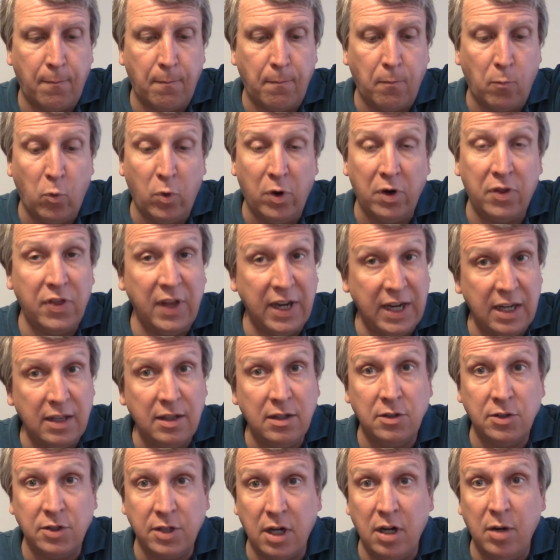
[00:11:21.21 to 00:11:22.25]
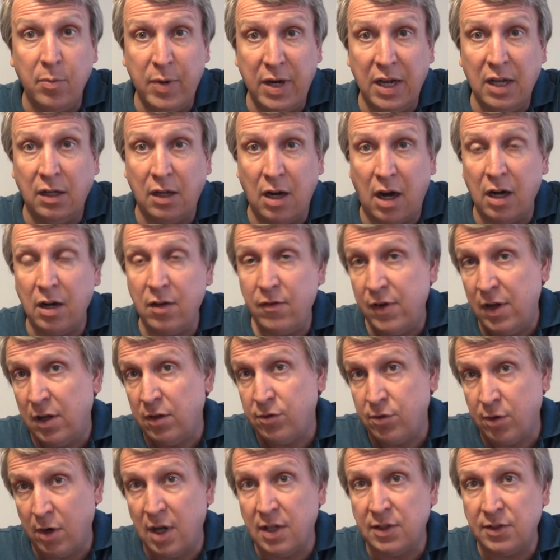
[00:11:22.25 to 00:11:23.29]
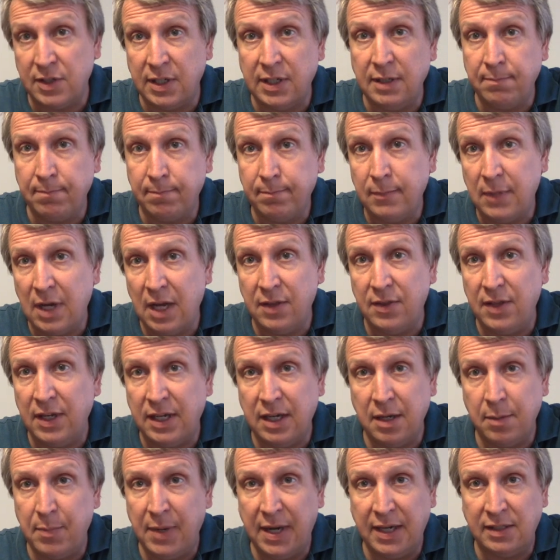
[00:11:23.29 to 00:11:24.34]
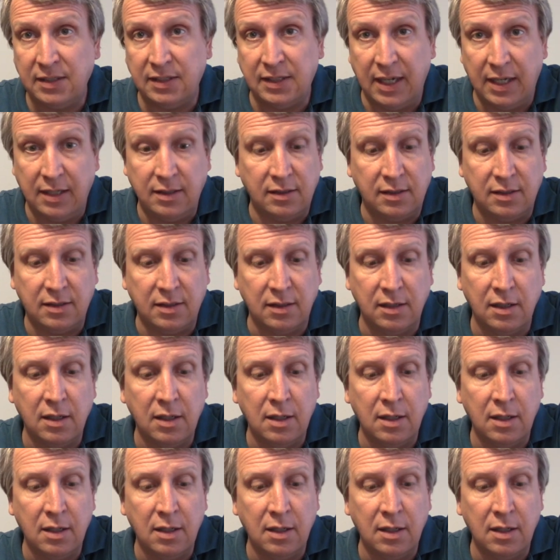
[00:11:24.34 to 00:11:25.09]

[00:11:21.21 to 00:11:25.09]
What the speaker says: we're thinking there's going to be a lot of Eldrazi. I think it makes sense.